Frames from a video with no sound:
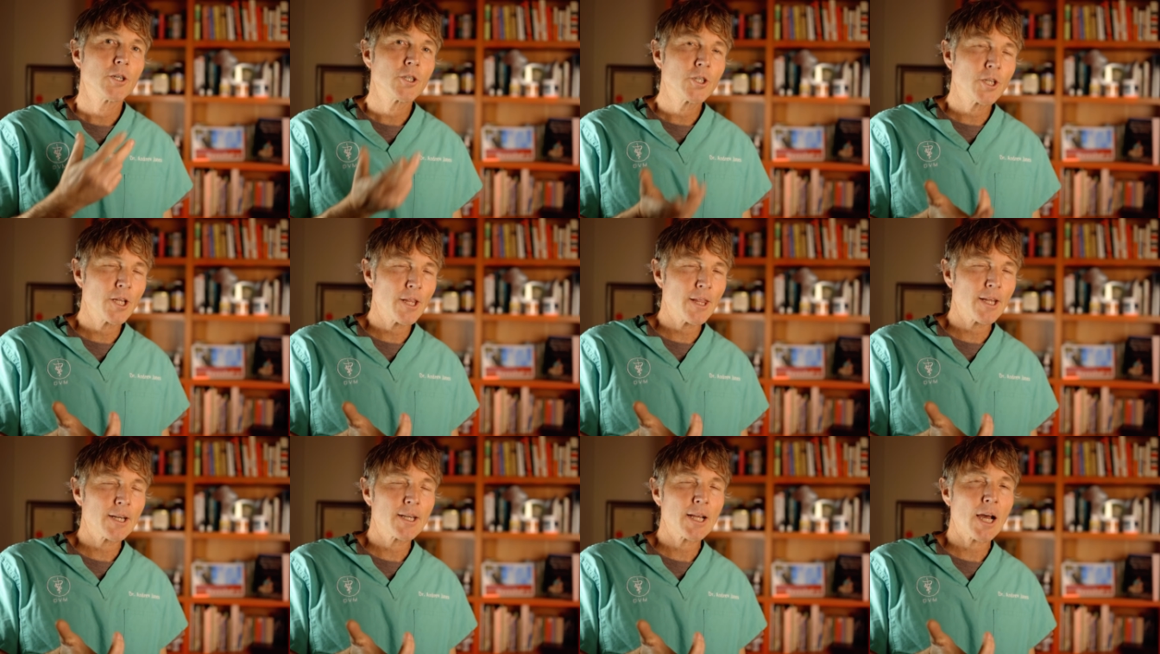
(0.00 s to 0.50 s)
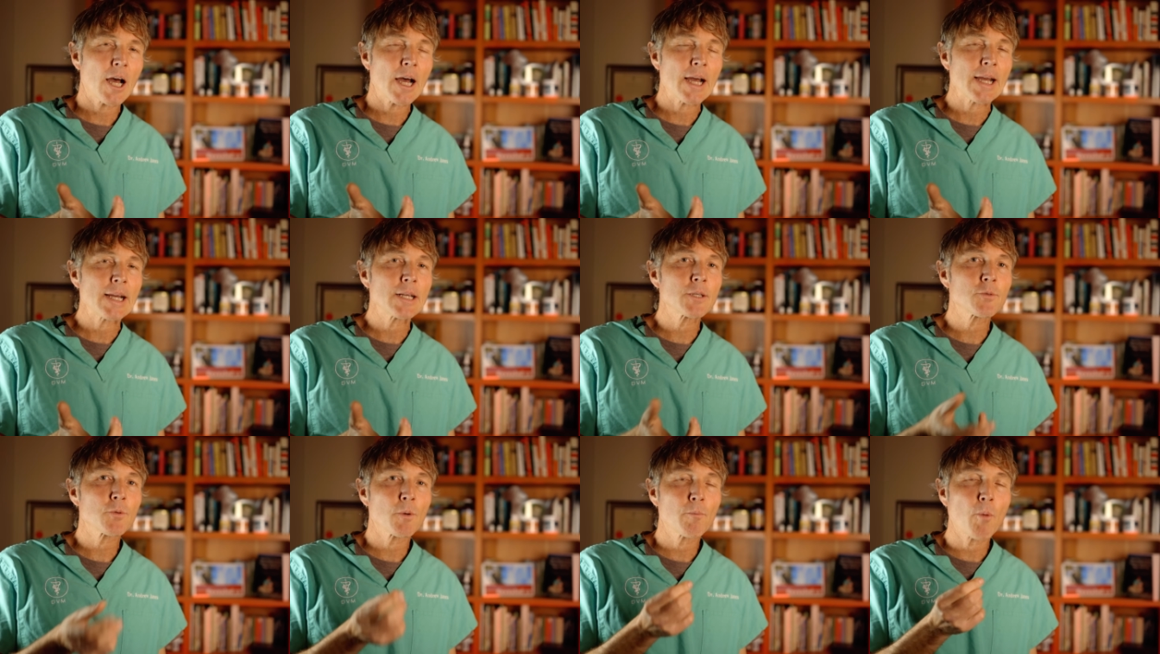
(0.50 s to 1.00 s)
Do the
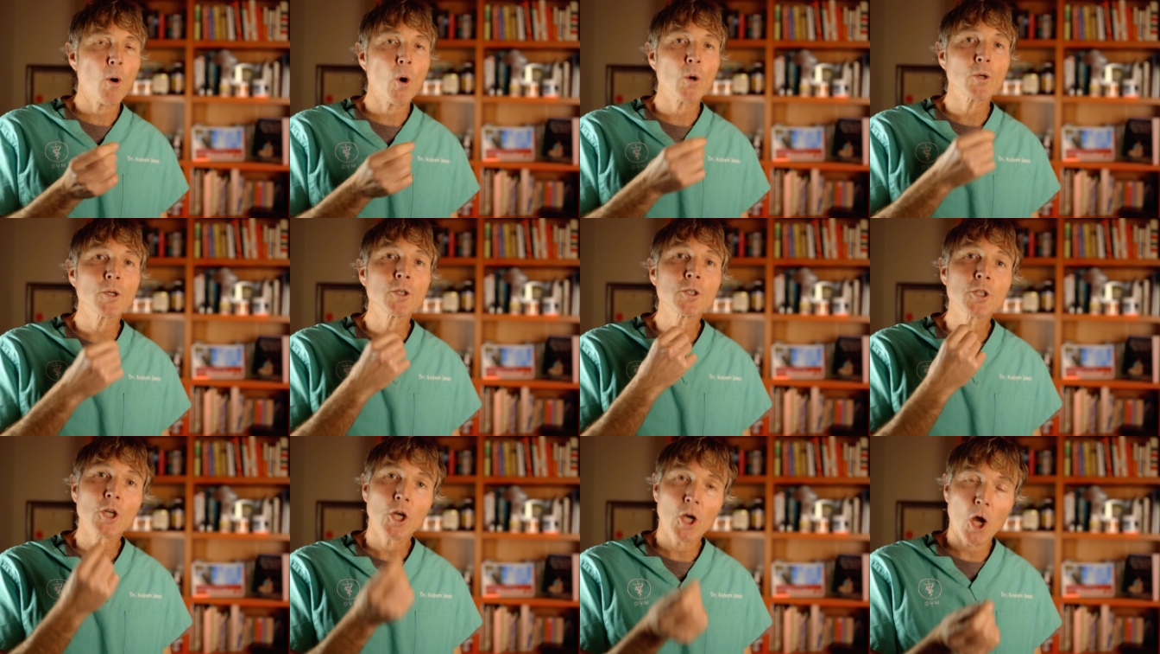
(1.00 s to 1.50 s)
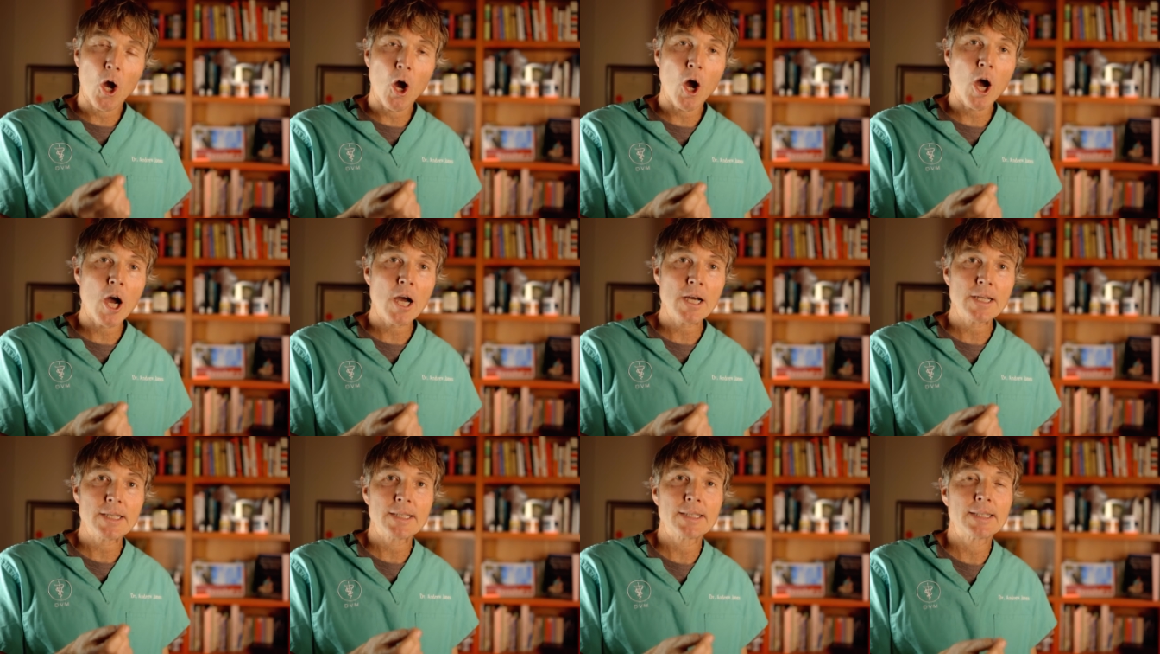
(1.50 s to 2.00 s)
diets reported to
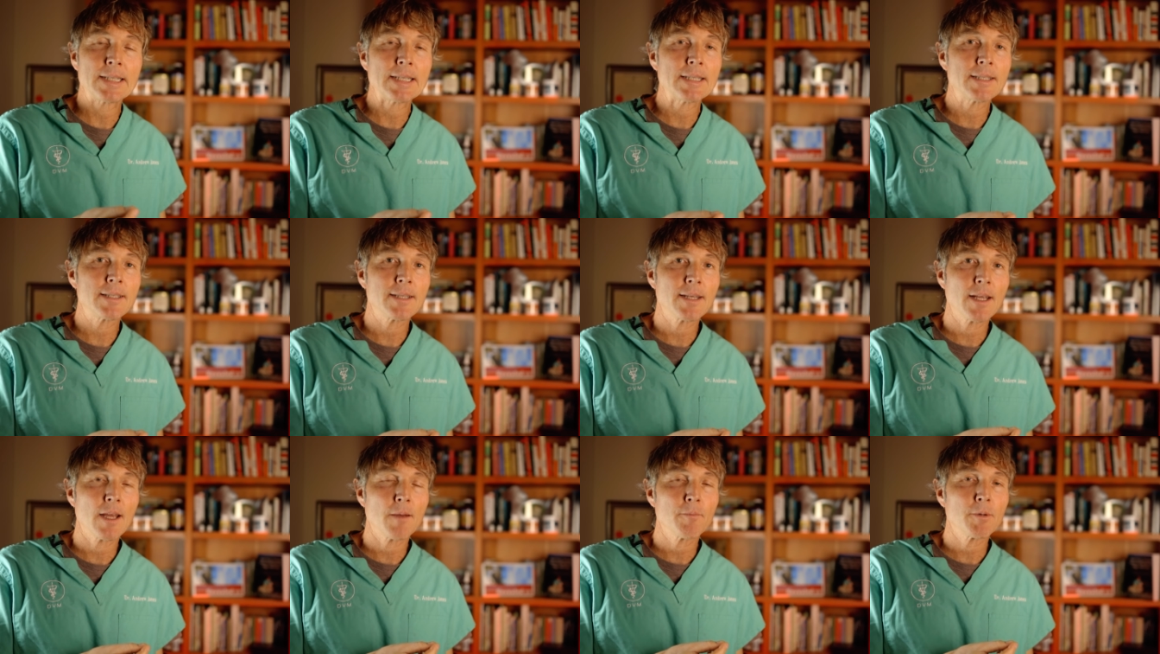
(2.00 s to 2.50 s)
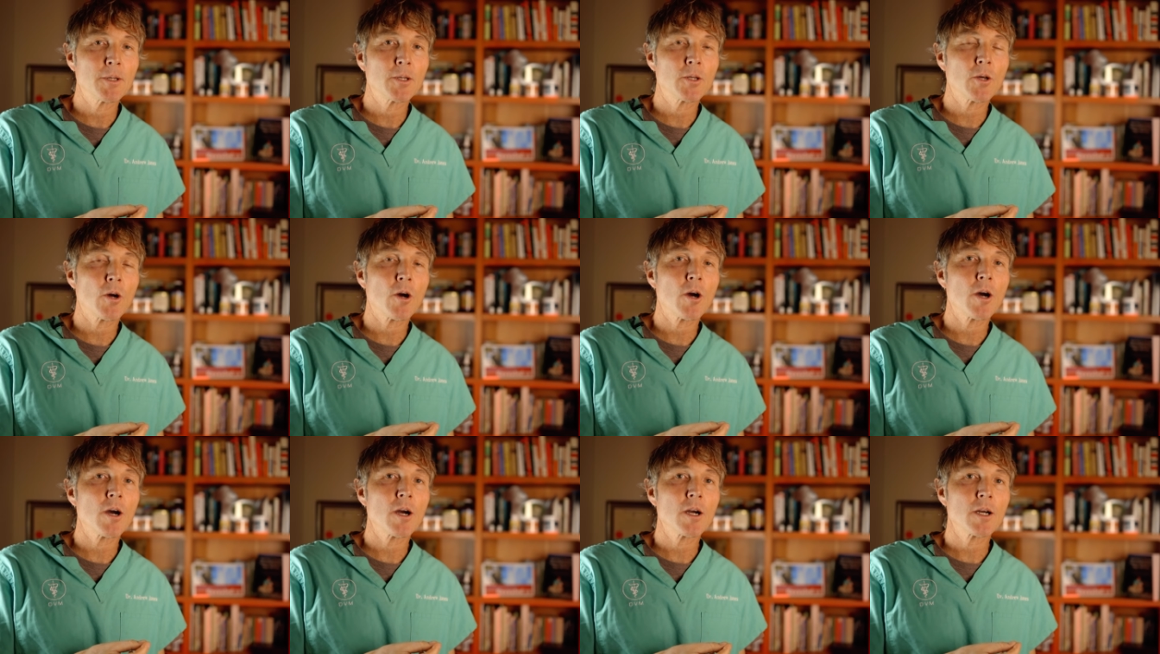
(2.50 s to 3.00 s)
cause D C M in
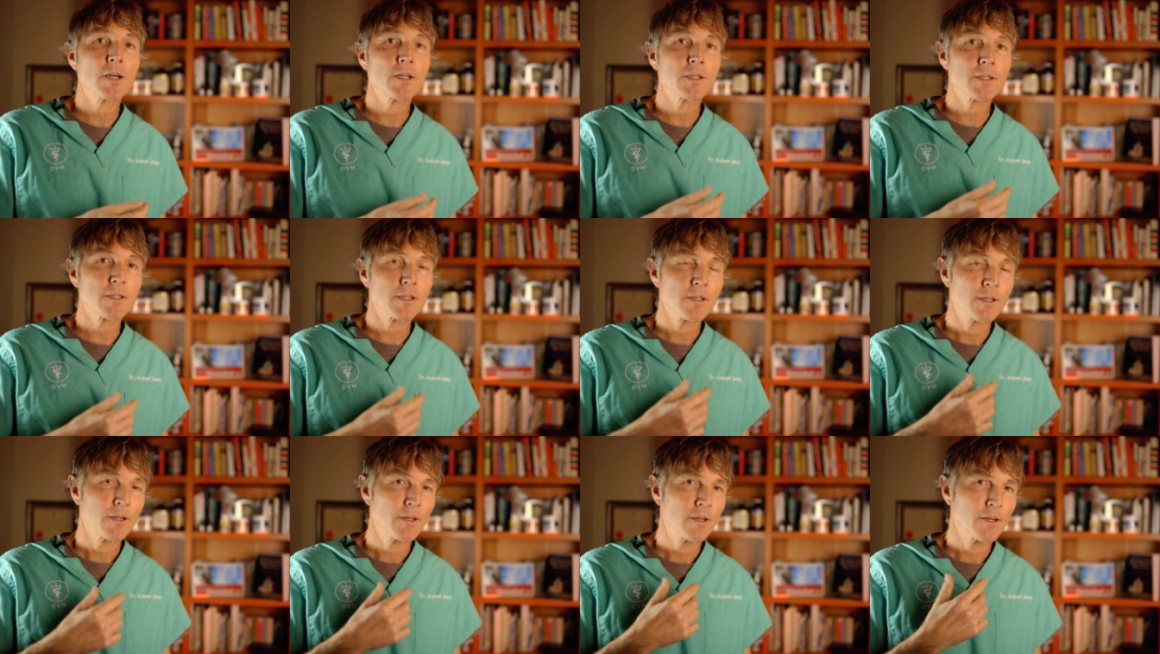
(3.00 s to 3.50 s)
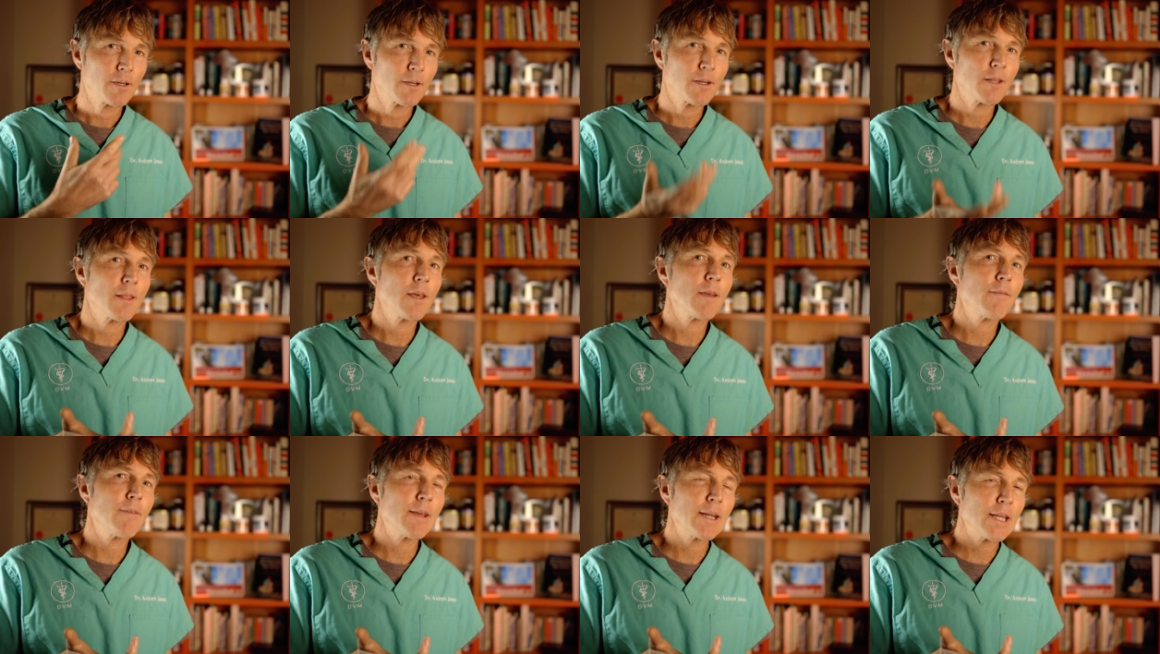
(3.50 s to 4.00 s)
dogs, do
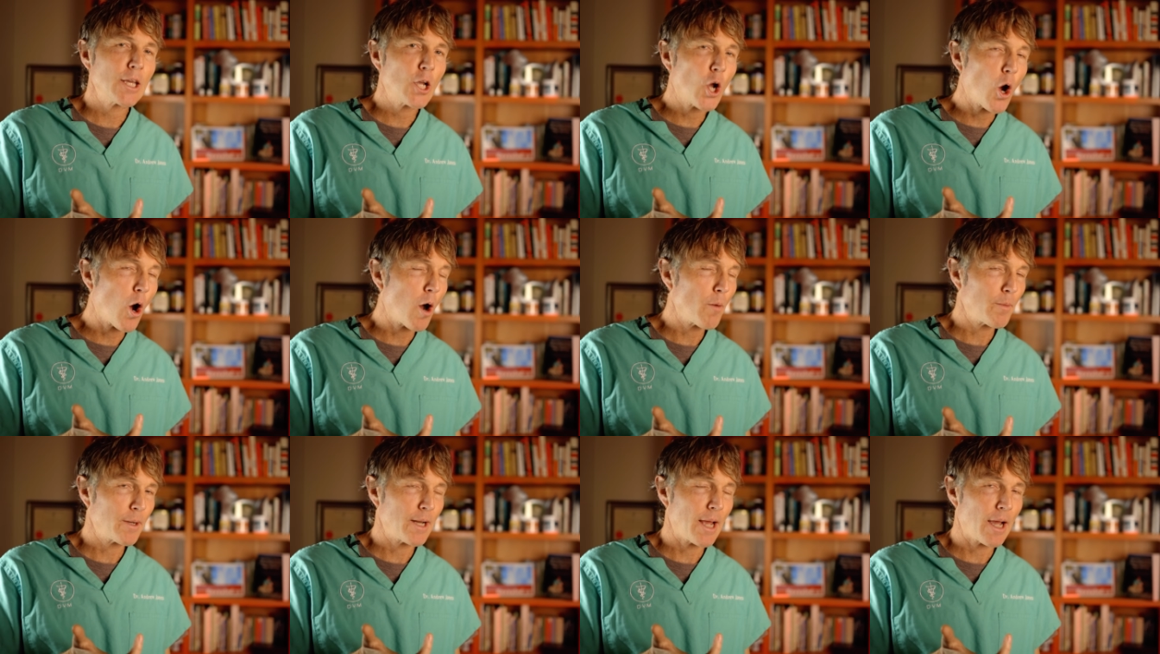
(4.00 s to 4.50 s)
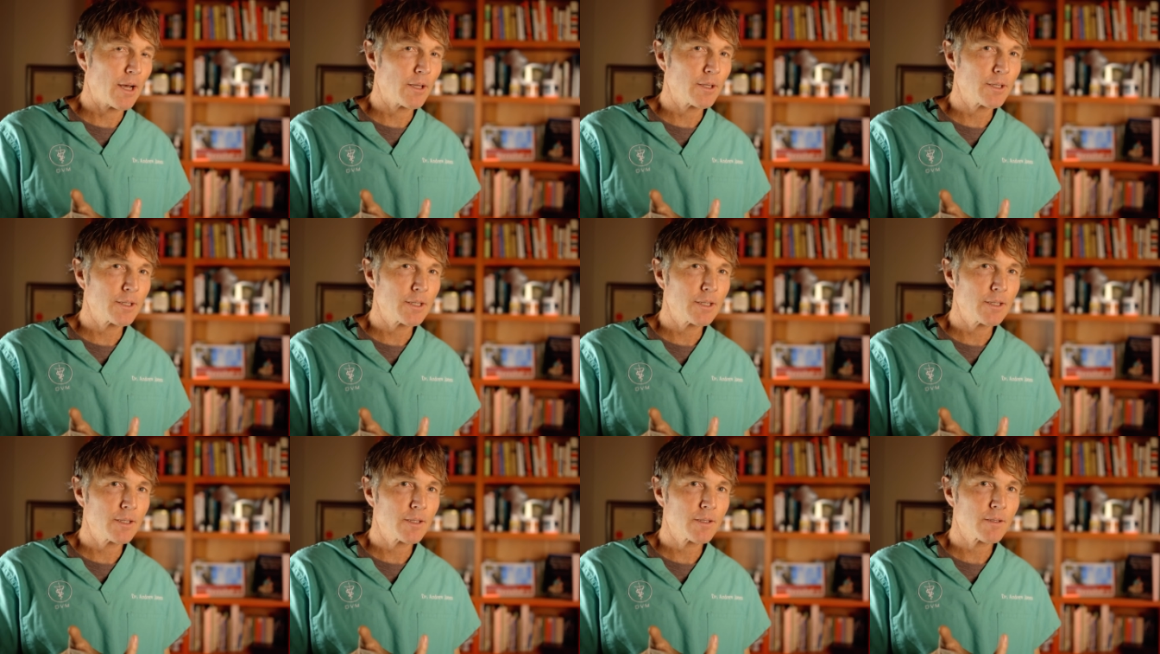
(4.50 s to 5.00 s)
they have any
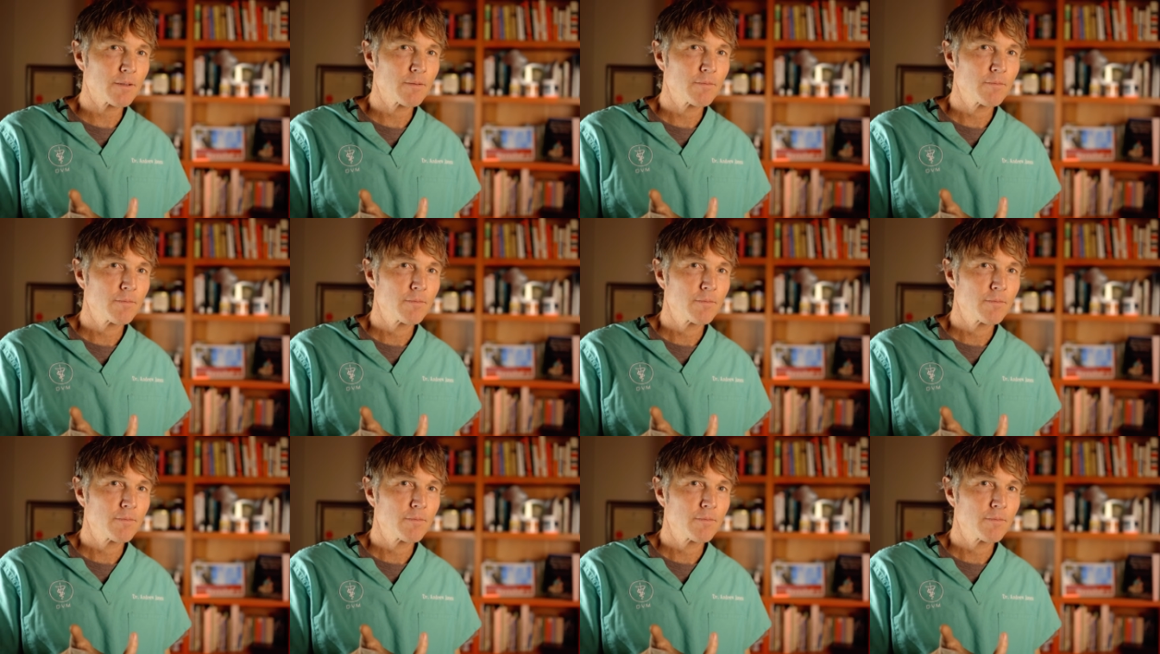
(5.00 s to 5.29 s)
commonalities?